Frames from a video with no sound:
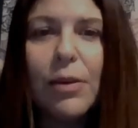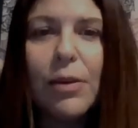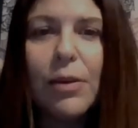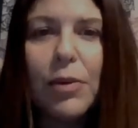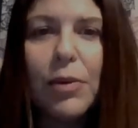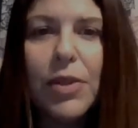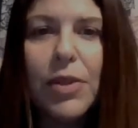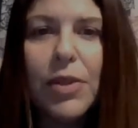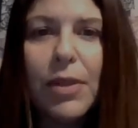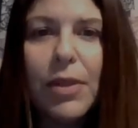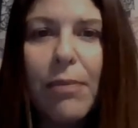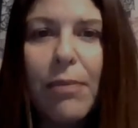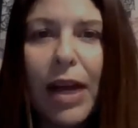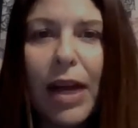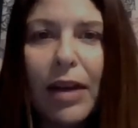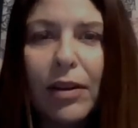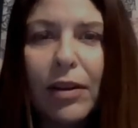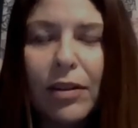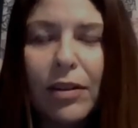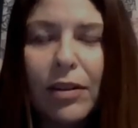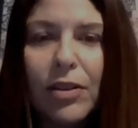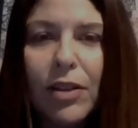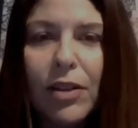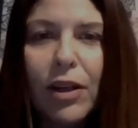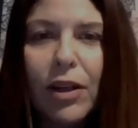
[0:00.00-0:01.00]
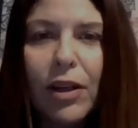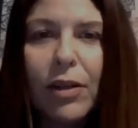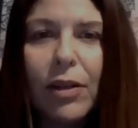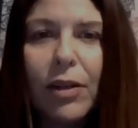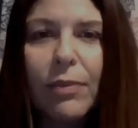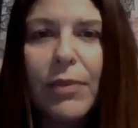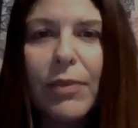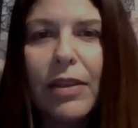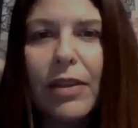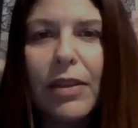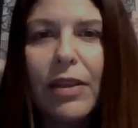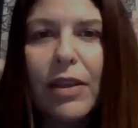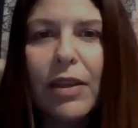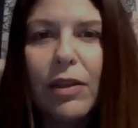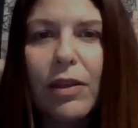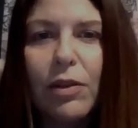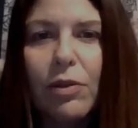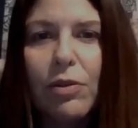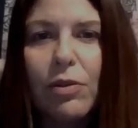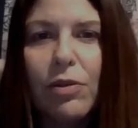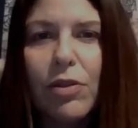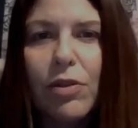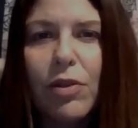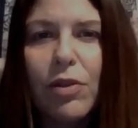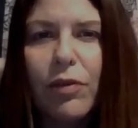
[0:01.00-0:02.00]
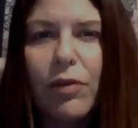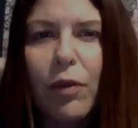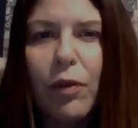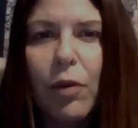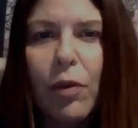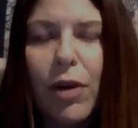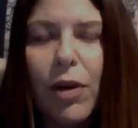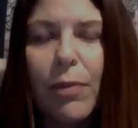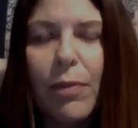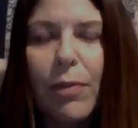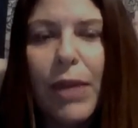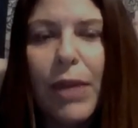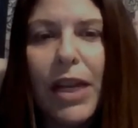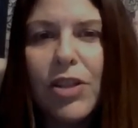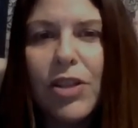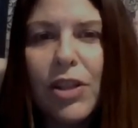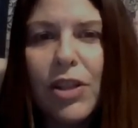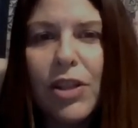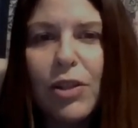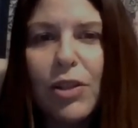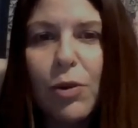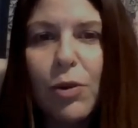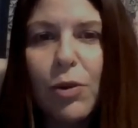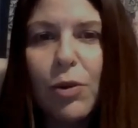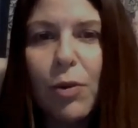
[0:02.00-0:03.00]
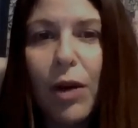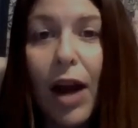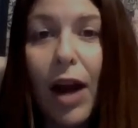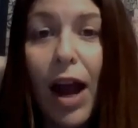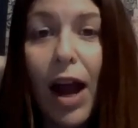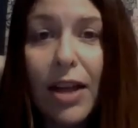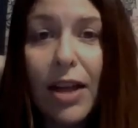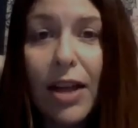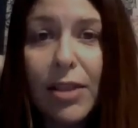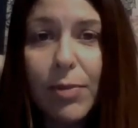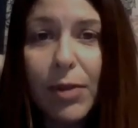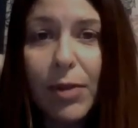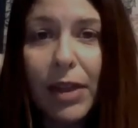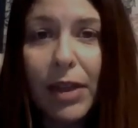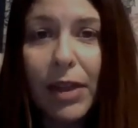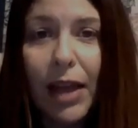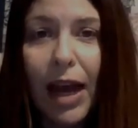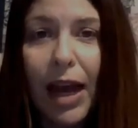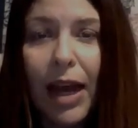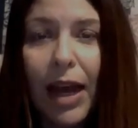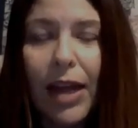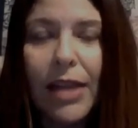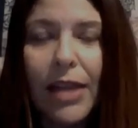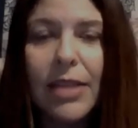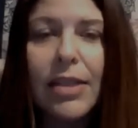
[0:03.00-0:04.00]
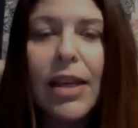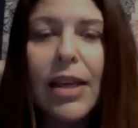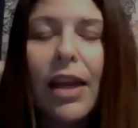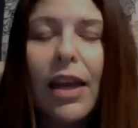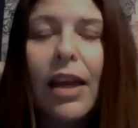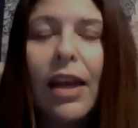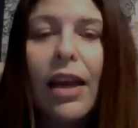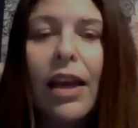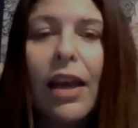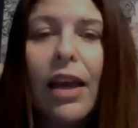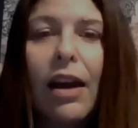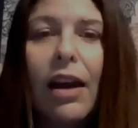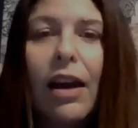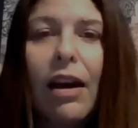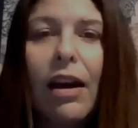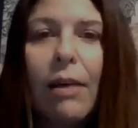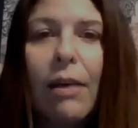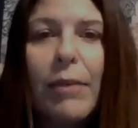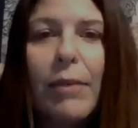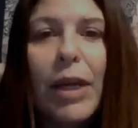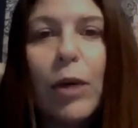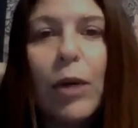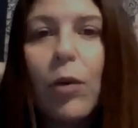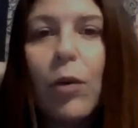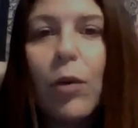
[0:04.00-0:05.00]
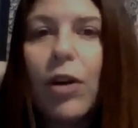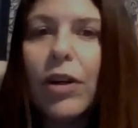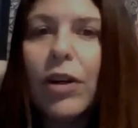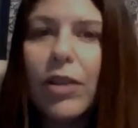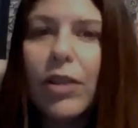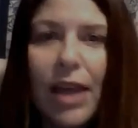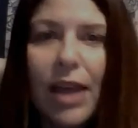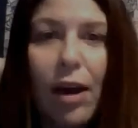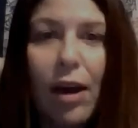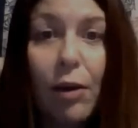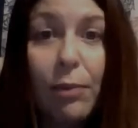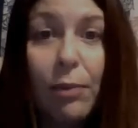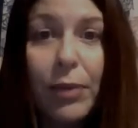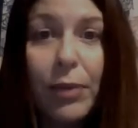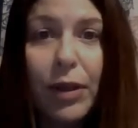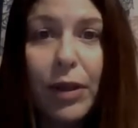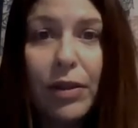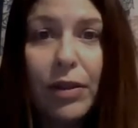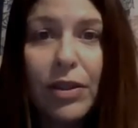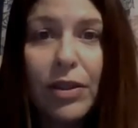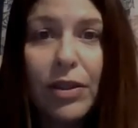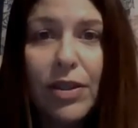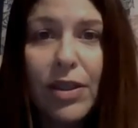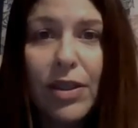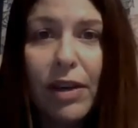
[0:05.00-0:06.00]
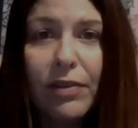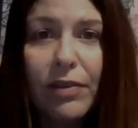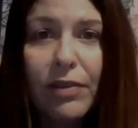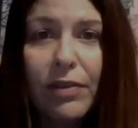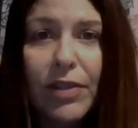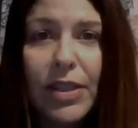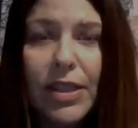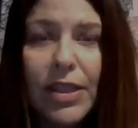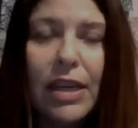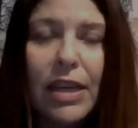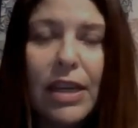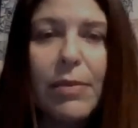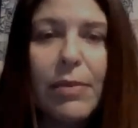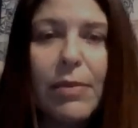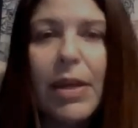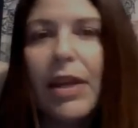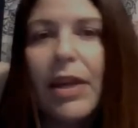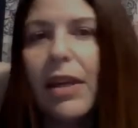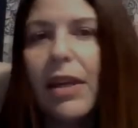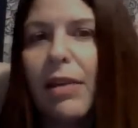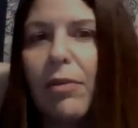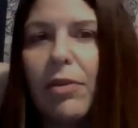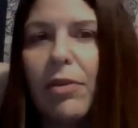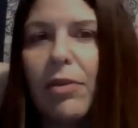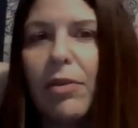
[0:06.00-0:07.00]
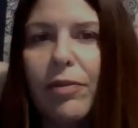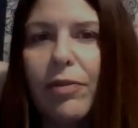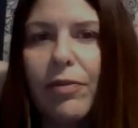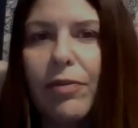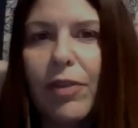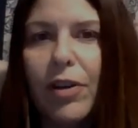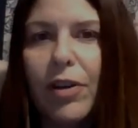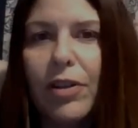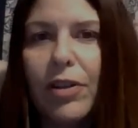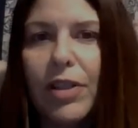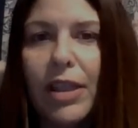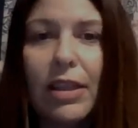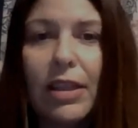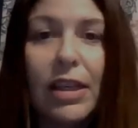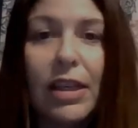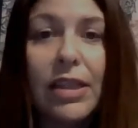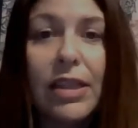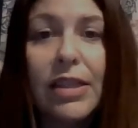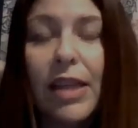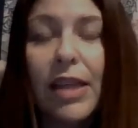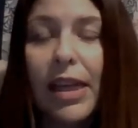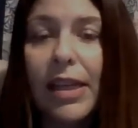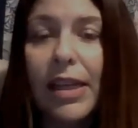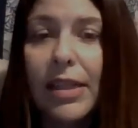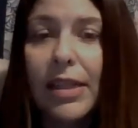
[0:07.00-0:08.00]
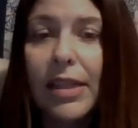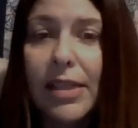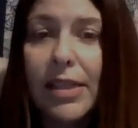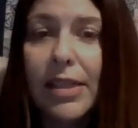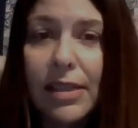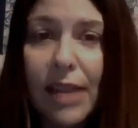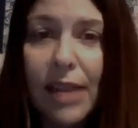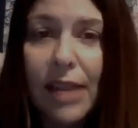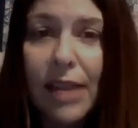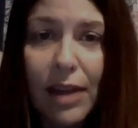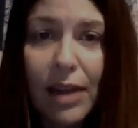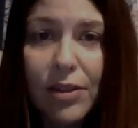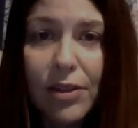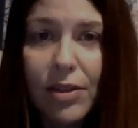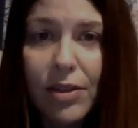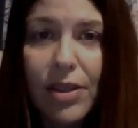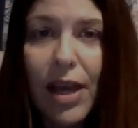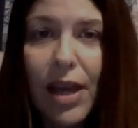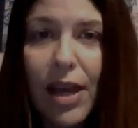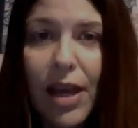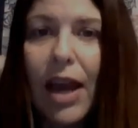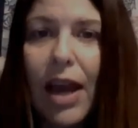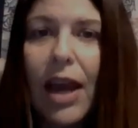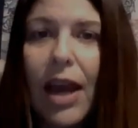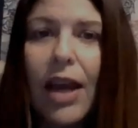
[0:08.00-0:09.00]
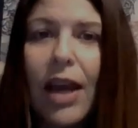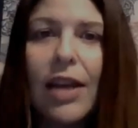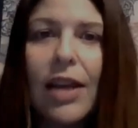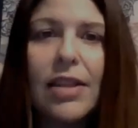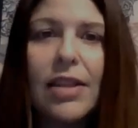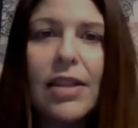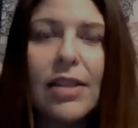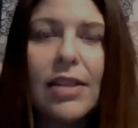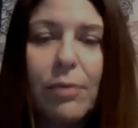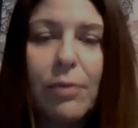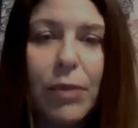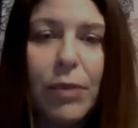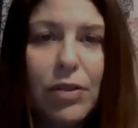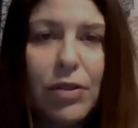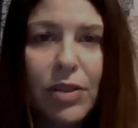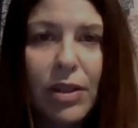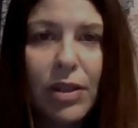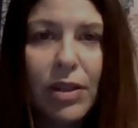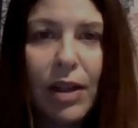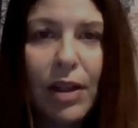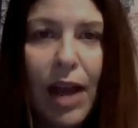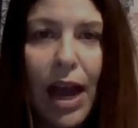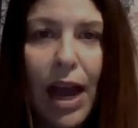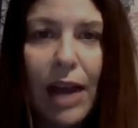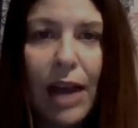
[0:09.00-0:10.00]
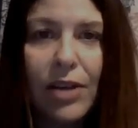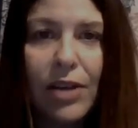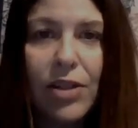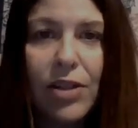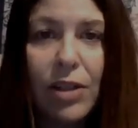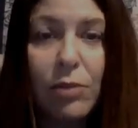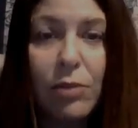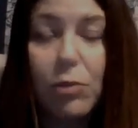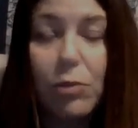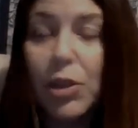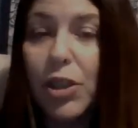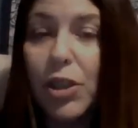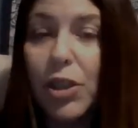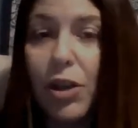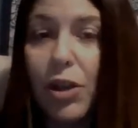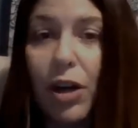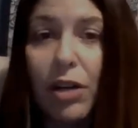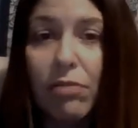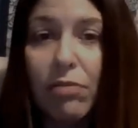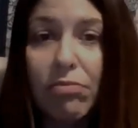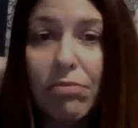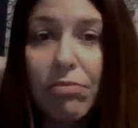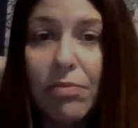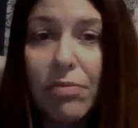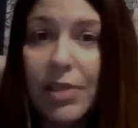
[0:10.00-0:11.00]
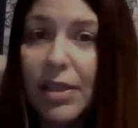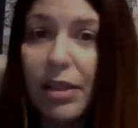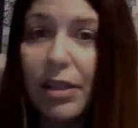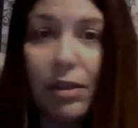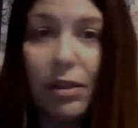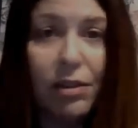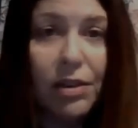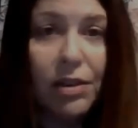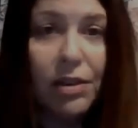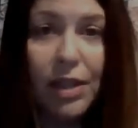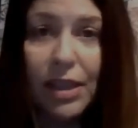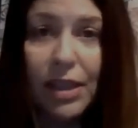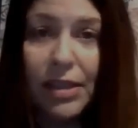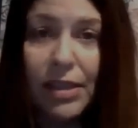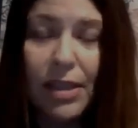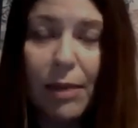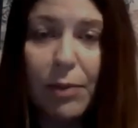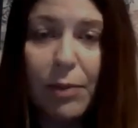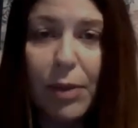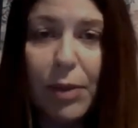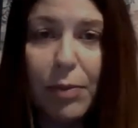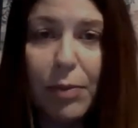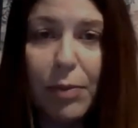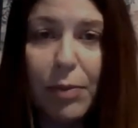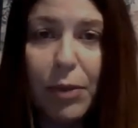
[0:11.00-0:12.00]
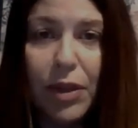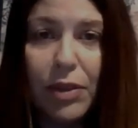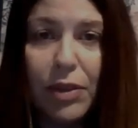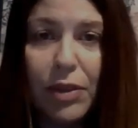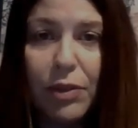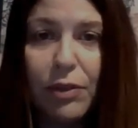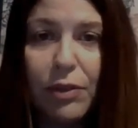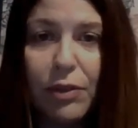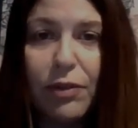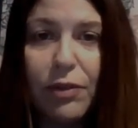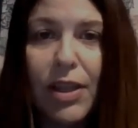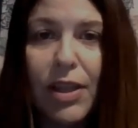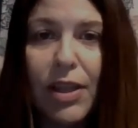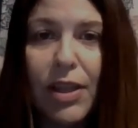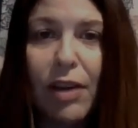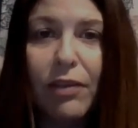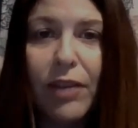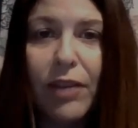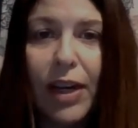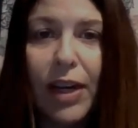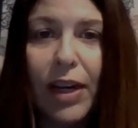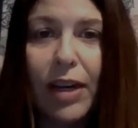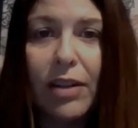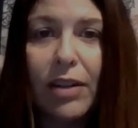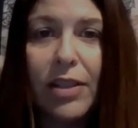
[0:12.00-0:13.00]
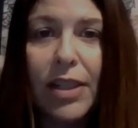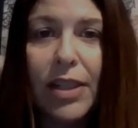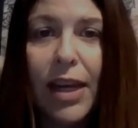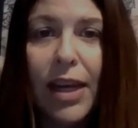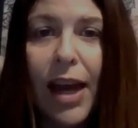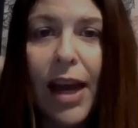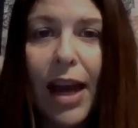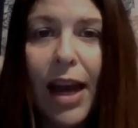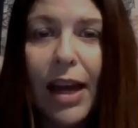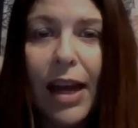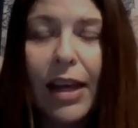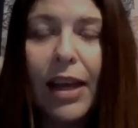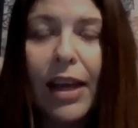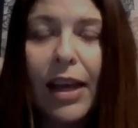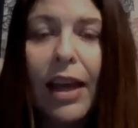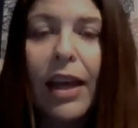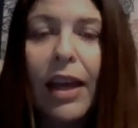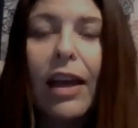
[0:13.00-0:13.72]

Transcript: It was a medical term that they used for patients who were hospitalized um, in order to help build their self esteem. And it referred to things like exercise and personal hygiene, which are still things that people can do for self care today.